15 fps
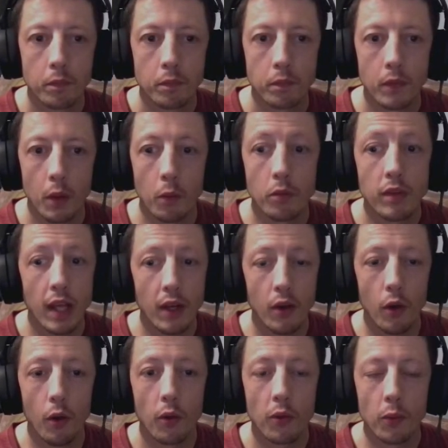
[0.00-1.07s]
it was kind of
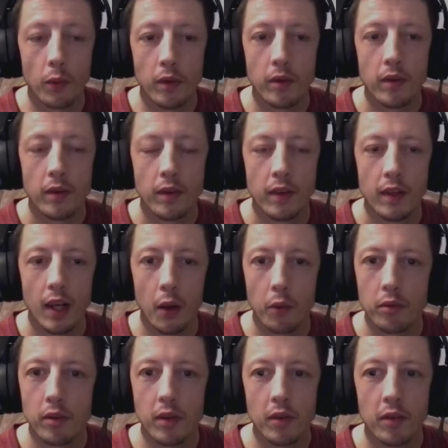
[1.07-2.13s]
awkward. I was
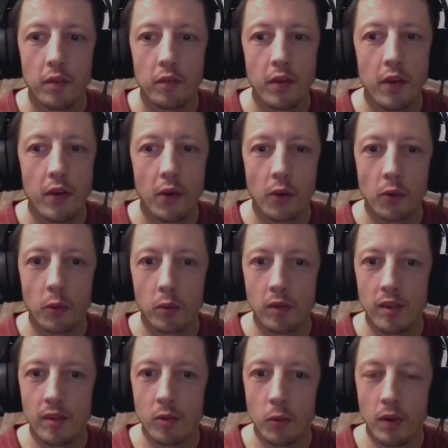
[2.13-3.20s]
in a very awkward
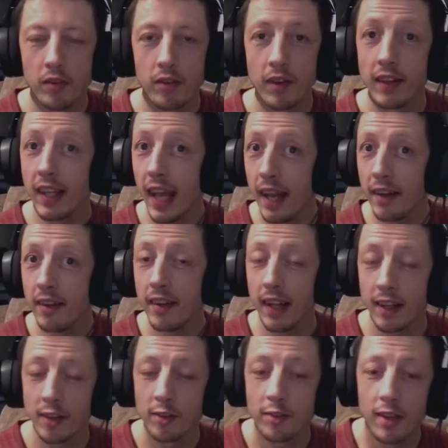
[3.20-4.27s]
situation. Again,
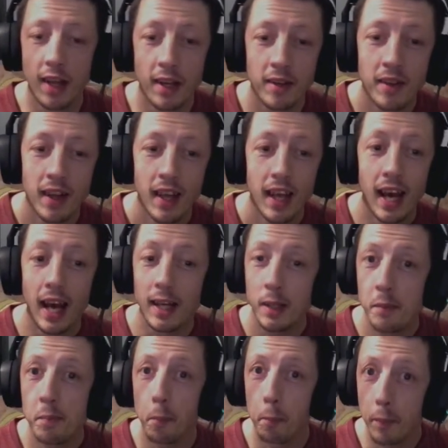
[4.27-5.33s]
like I said, I
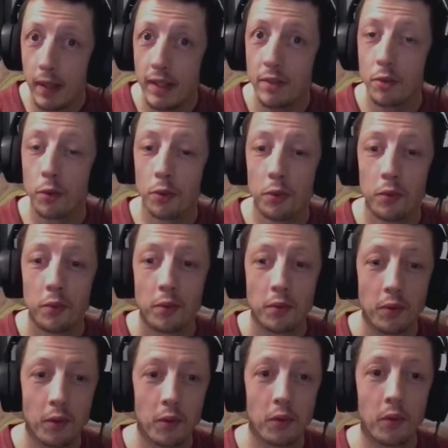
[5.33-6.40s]
didn't mean to
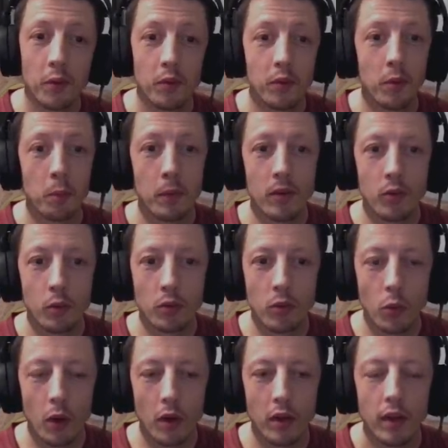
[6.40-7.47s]
jump into a
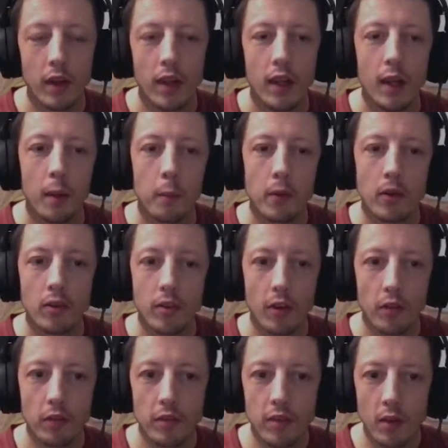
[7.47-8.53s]
squad because
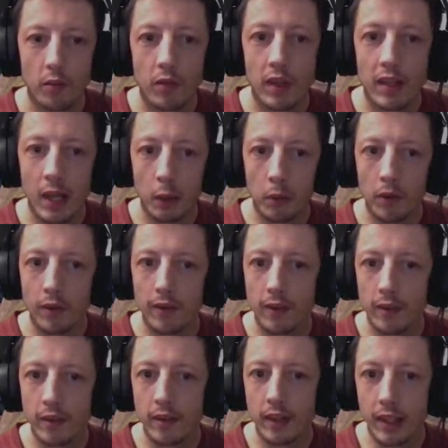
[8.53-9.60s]
obviously I re-downloaded
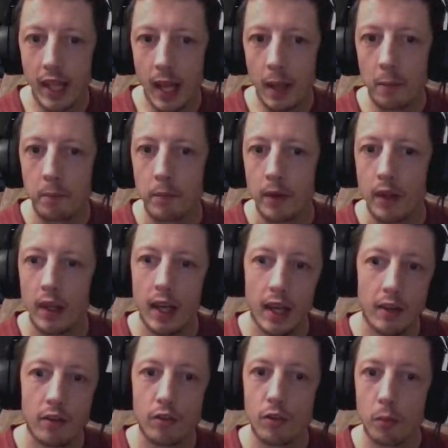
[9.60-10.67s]
the game. It
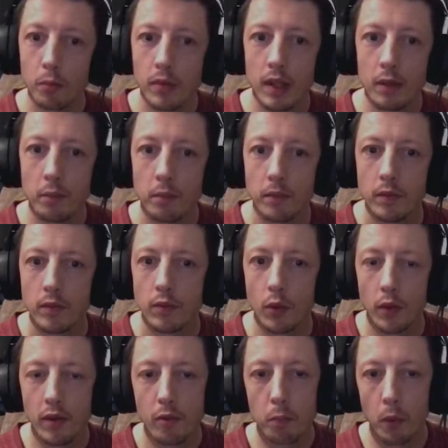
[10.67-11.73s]
just jumped in. So at
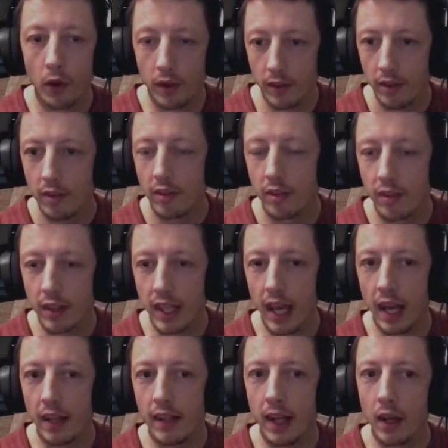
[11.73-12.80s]
this point, this is the guy
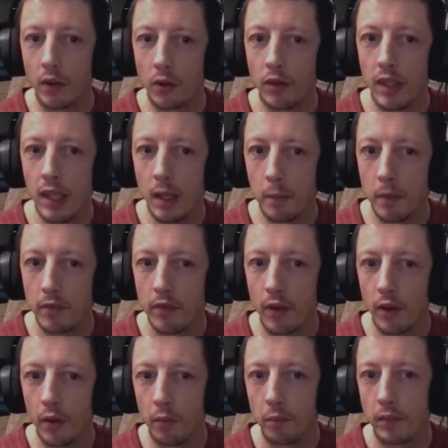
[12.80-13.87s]
that I could hear
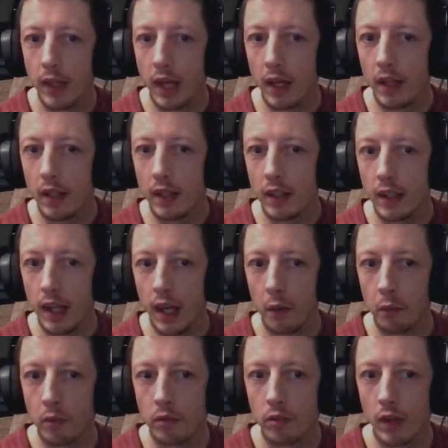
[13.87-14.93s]
before that I
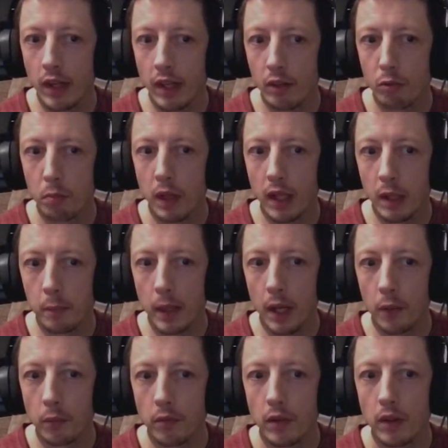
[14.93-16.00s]
was trying to explain about.